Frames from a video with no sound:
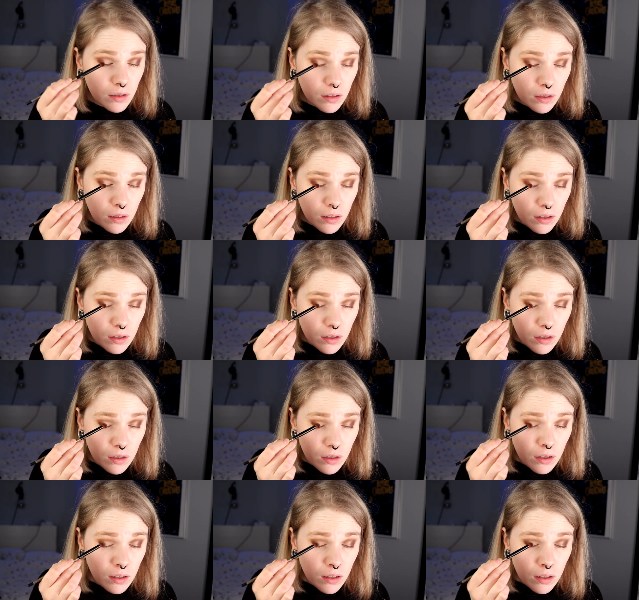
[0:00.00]

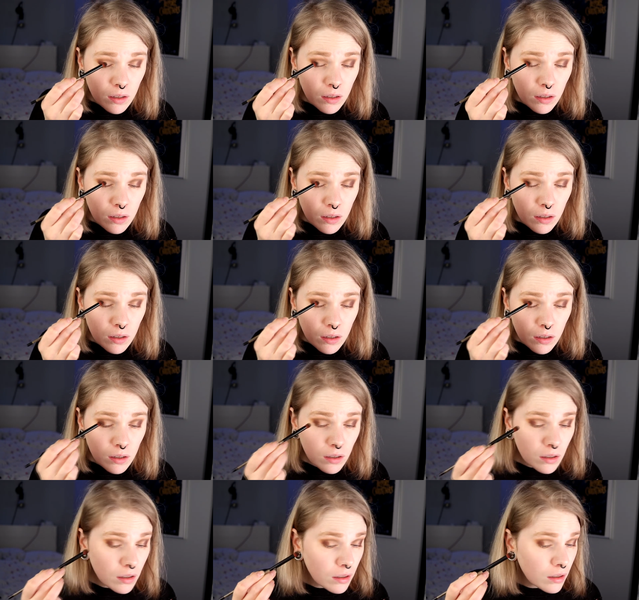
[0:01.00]

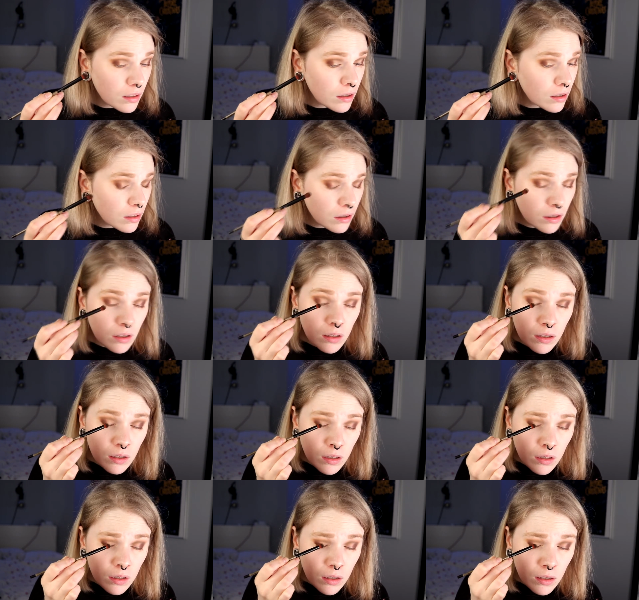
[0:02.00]

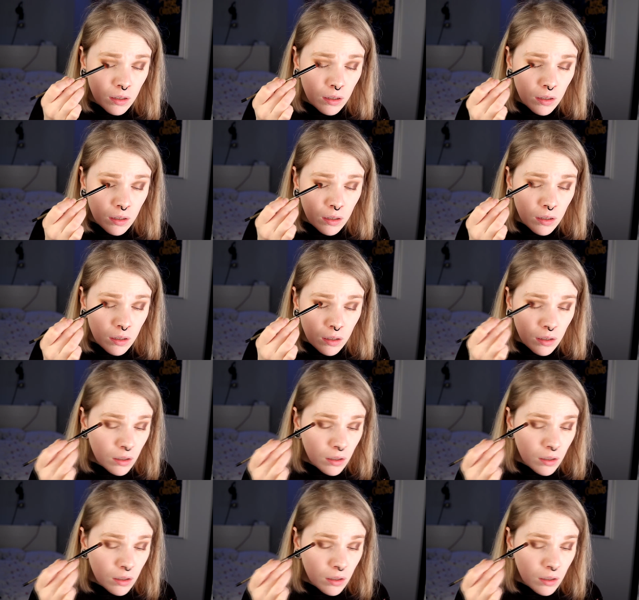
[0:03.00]
No one is speaking in this clip.